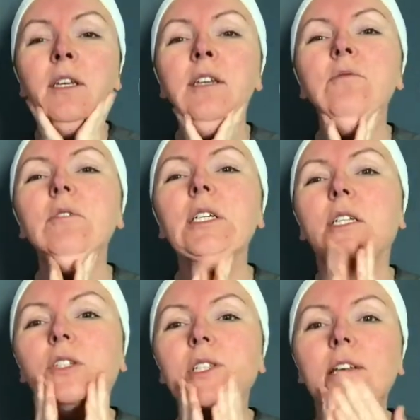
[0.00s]
really
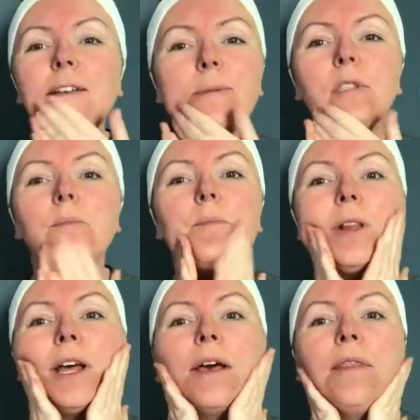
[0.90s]
just helps to
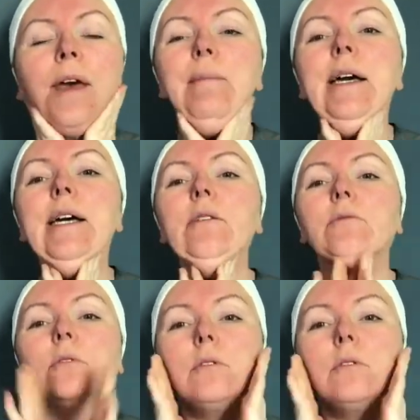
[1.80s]
blur them out.